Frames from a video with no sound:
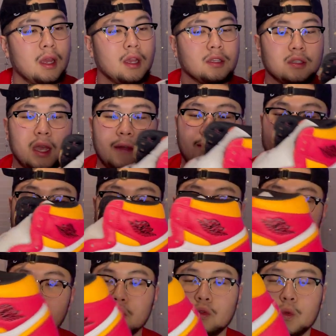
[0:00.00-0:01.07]
So I feel like these
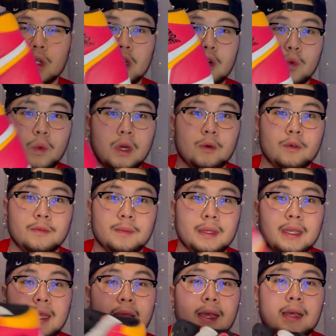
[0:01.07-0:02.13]
shoes will go well with
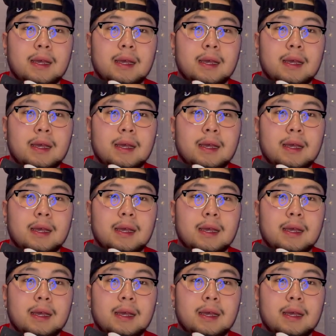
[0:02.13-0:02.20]
me.